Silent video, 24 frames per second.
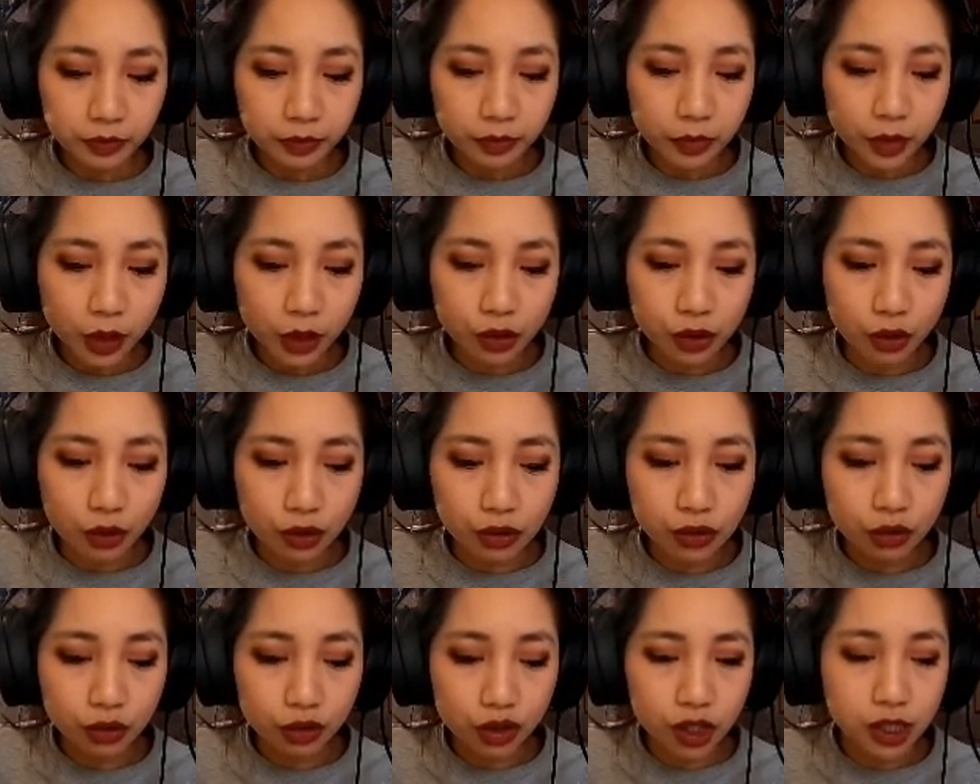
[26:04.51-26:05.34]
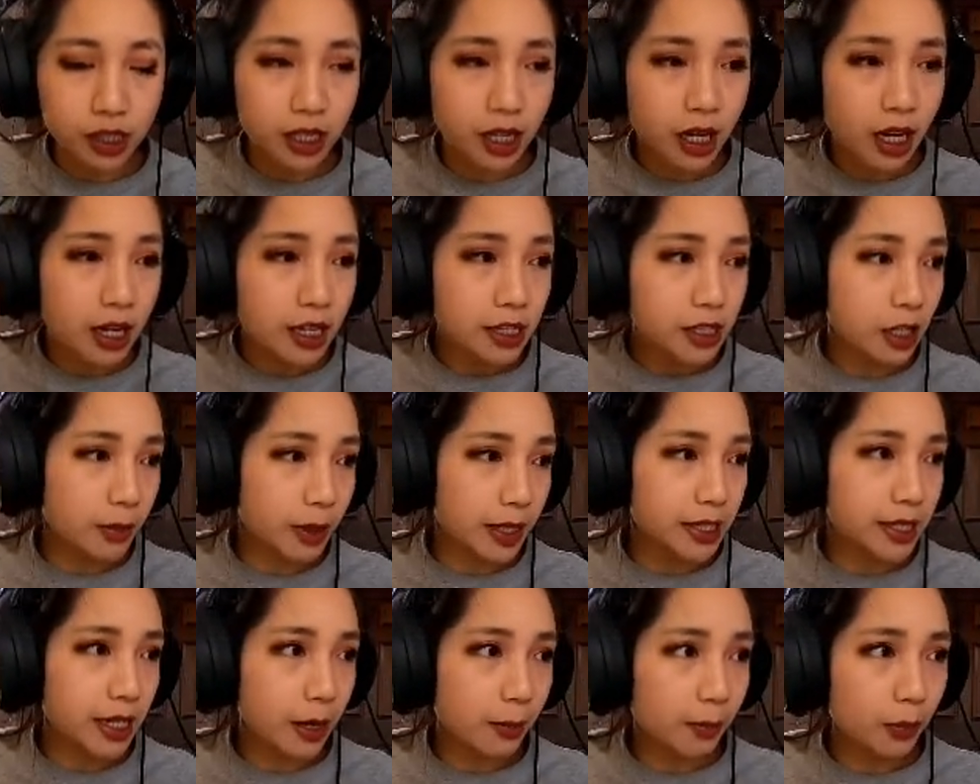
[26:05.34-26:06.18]
So those are just some
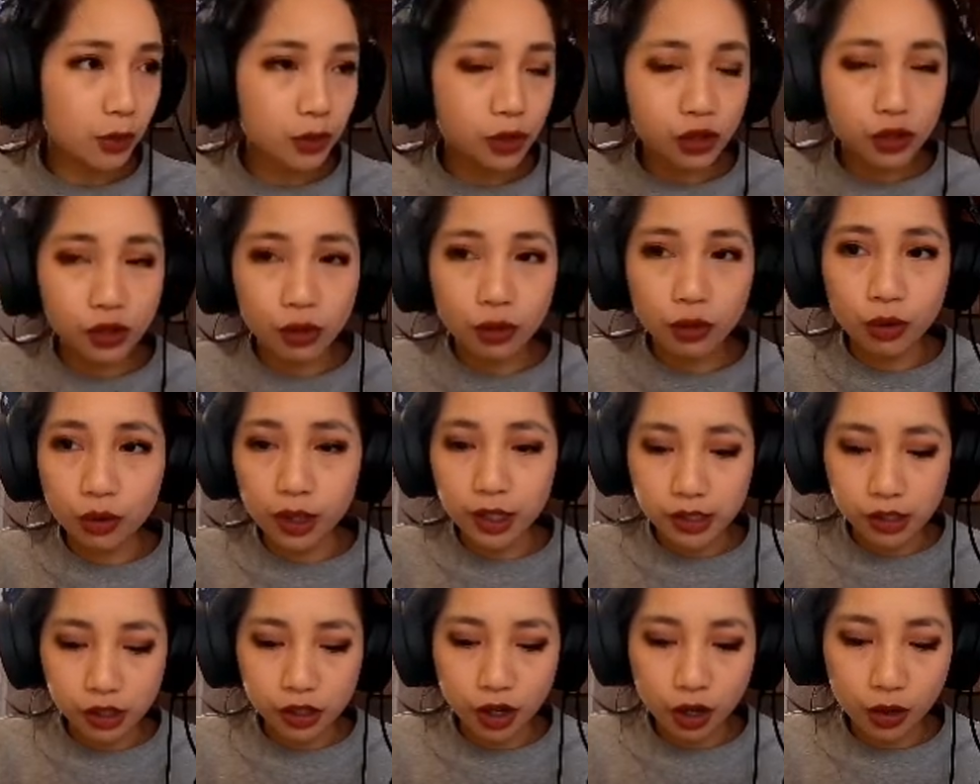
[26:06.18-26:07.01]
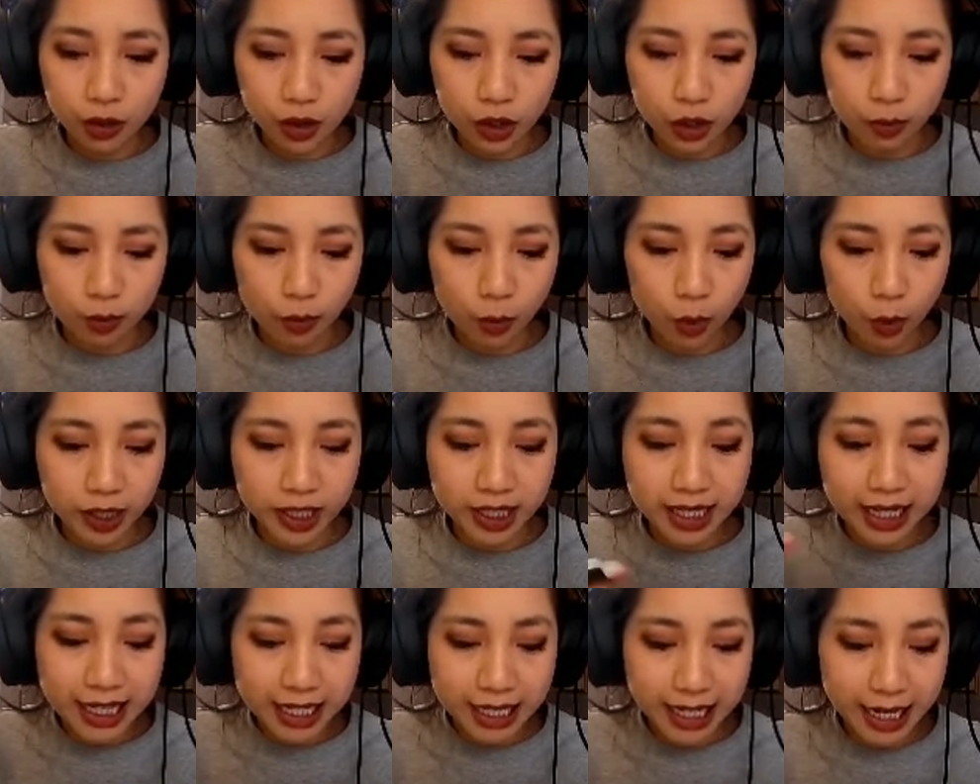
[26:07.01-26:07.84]
examples. So let's go into more
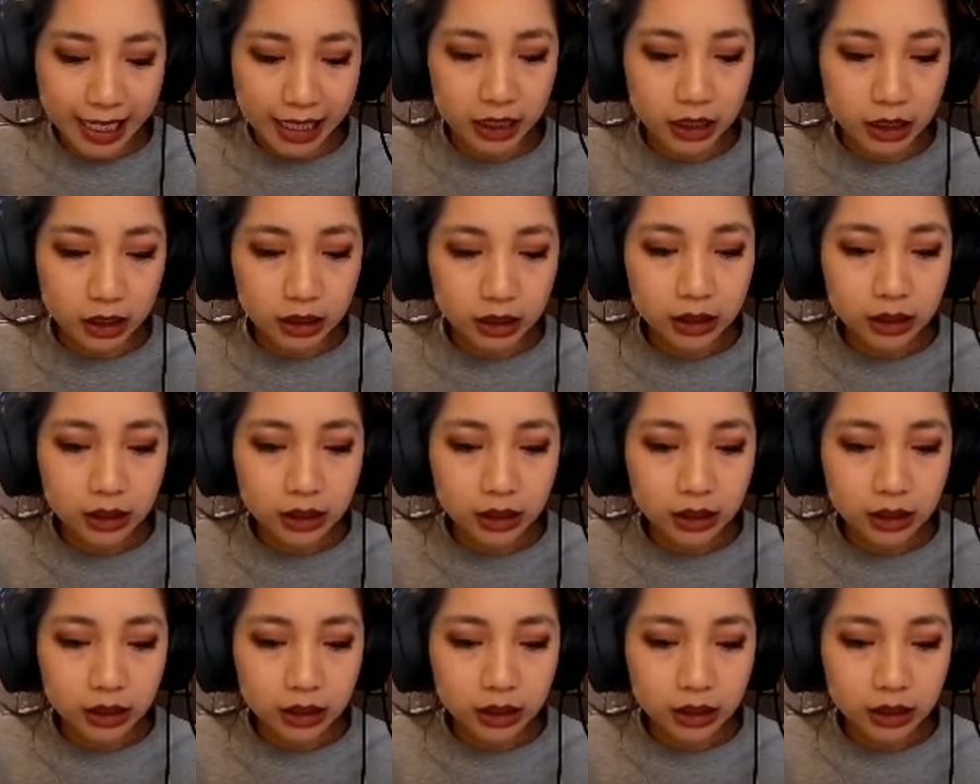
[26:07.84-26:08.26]
detail